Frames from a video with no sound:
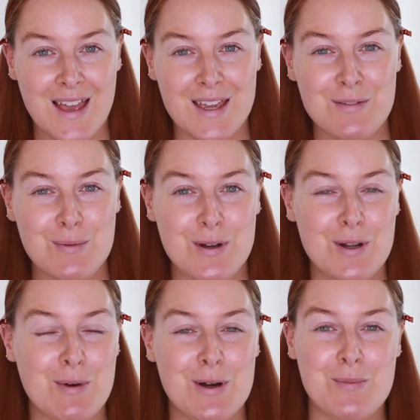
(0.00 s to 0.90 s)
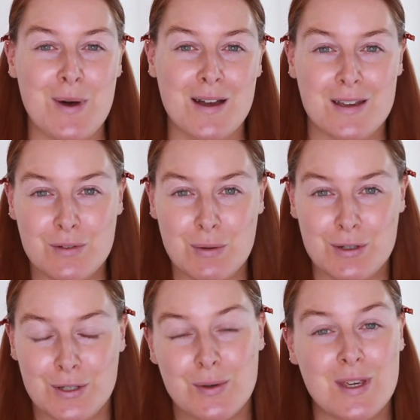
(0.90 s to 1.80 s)
Hey everyone and welcome back. If you are
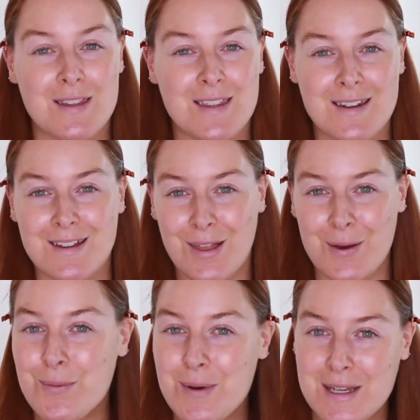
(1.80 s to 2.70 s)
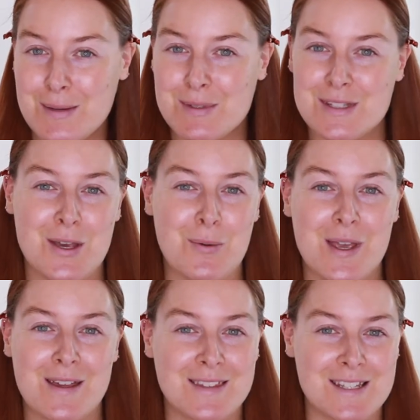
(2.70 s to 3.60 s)
new here then hello, my name is
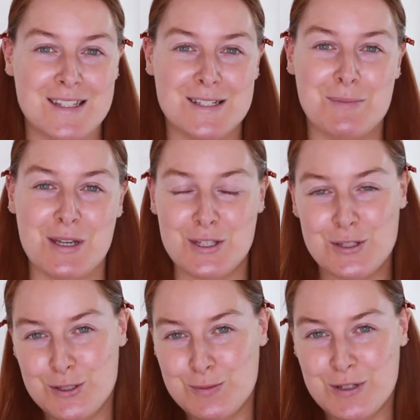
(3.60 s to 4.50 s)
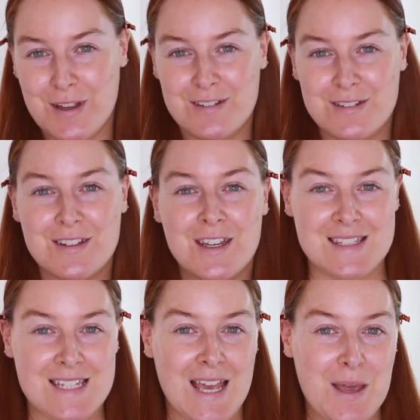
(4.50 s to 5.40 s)
Zoe and this is my YouTube channel.
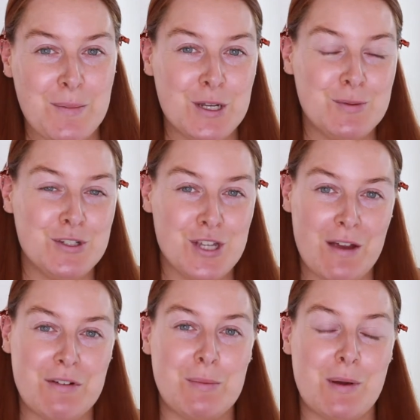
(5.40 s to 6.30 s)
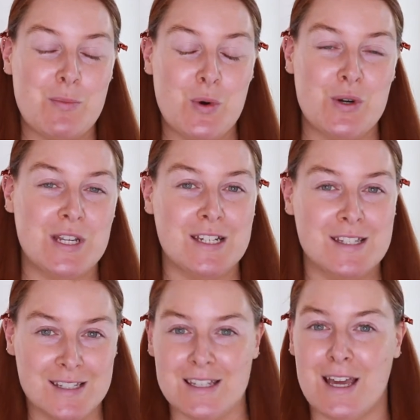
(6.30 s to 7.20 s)
Today I'm going to be sharing my morning
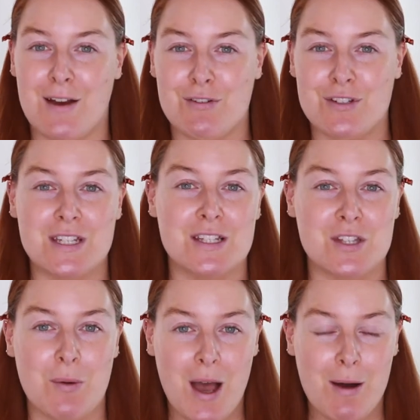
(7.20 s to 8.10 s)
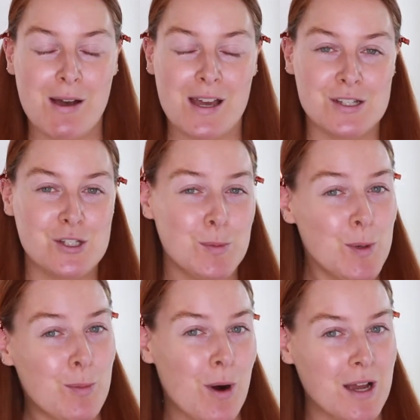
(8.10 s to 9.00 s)
skincare routine, so how I get
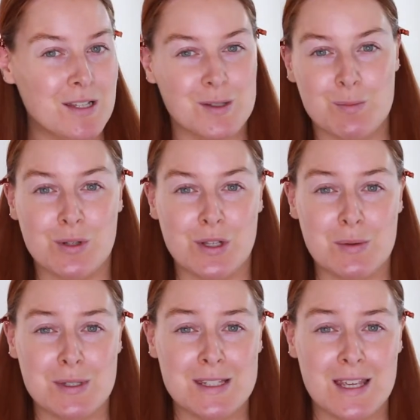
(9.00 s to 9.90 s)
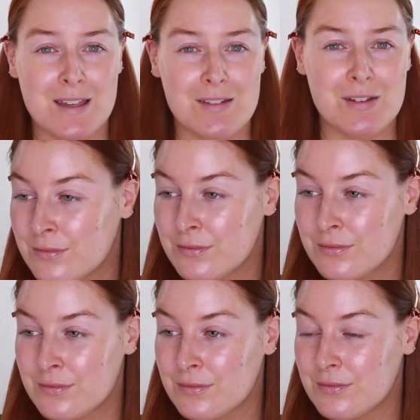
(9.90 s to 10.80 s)
super bright, super glowy skin. I
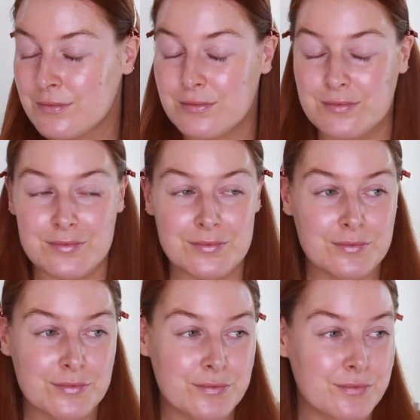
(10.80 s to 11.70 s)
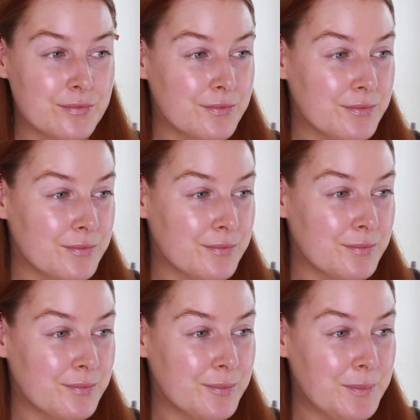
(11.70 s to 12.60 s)
do naturally have quite dry, sensitive
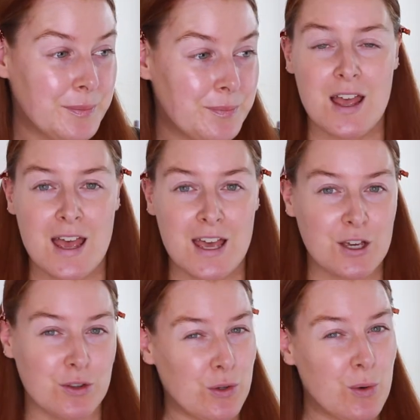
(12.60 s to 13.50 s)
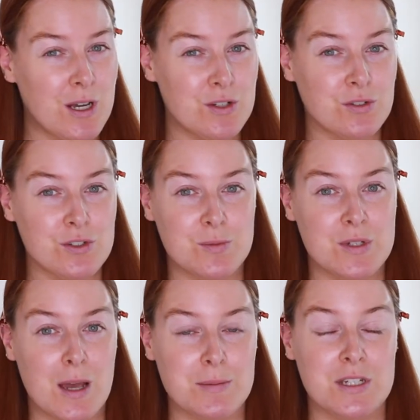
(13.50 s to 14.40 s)
skin. It can look quite dull
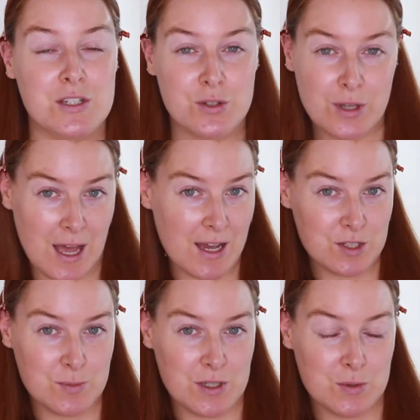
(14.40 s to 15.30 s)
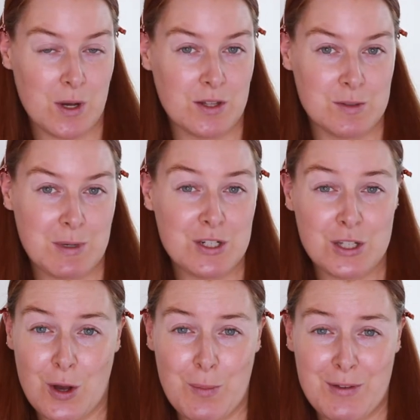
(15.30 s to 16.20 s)
sometimes and I do get eczema as well,
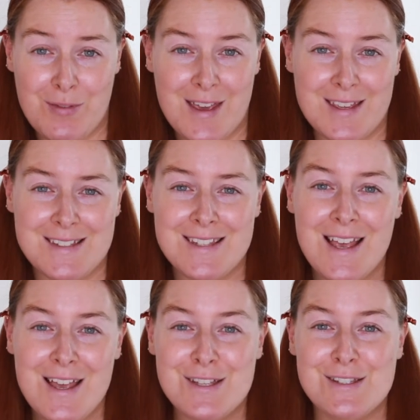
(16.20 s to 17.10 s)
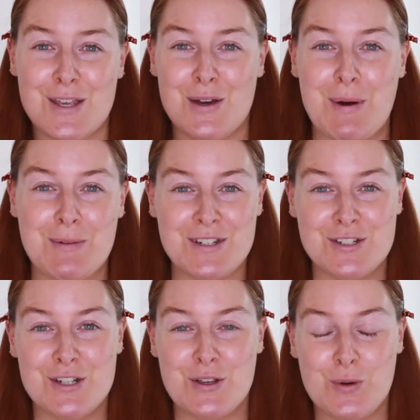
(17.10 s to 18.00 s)
especially on my face. So I'm going to
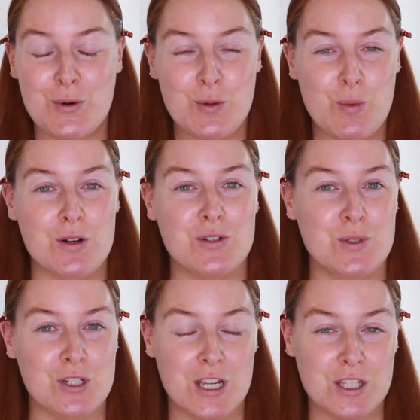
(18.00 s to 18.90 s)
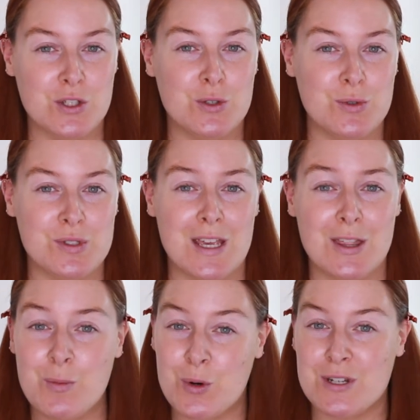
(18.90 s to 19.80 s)
show you all the products which I use in
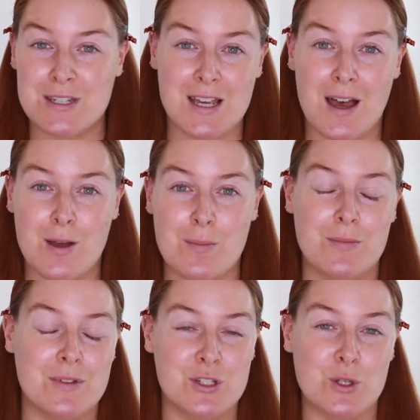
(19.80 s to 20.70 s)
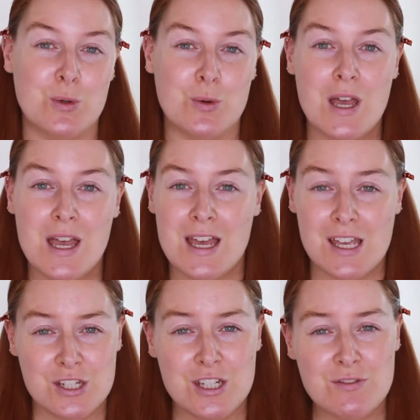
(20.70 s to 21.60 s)
the morning time to
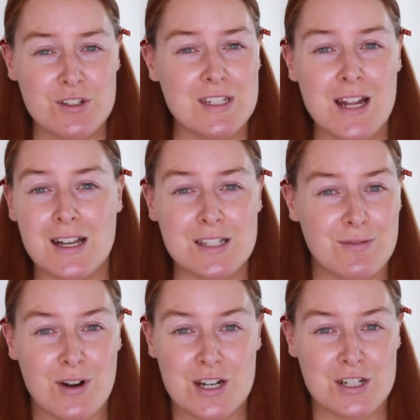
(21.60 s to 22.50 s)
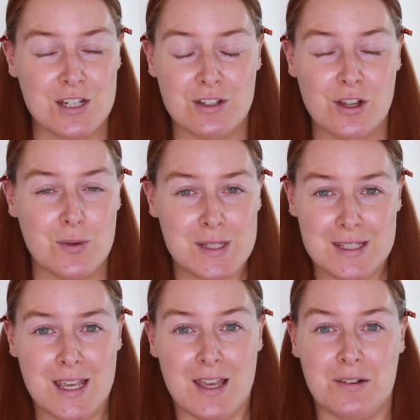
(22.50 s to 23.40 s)
achieve just nice, fresh and glowy
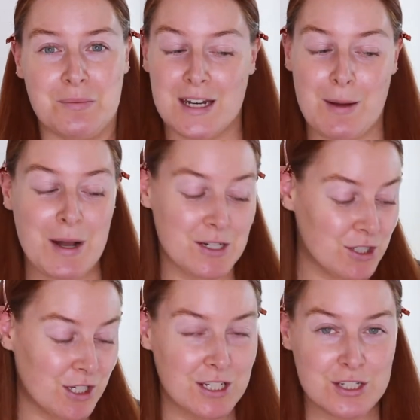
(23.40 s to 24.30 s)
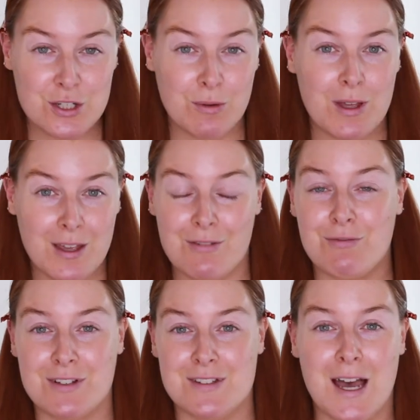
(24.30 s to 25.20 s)
skin. And I'm actually going to do it in
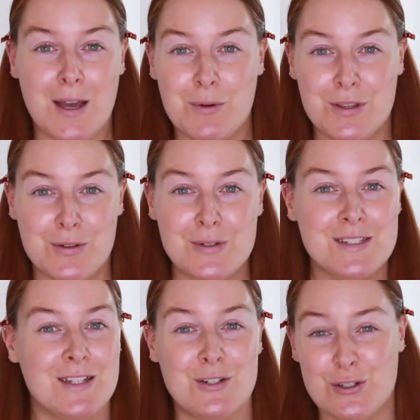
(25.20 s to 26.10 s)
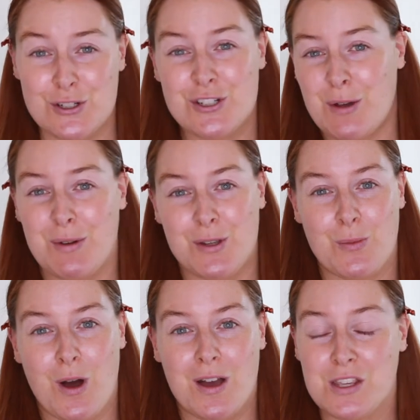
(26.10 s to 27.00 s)
real time with you instead of just showing you
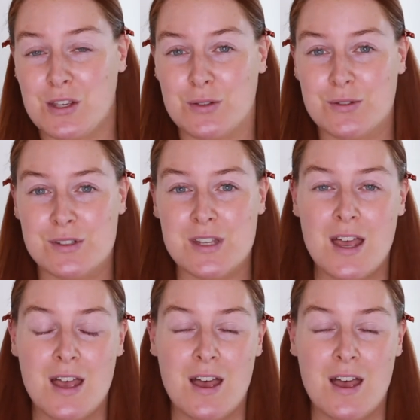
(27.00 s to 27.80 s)
what I use.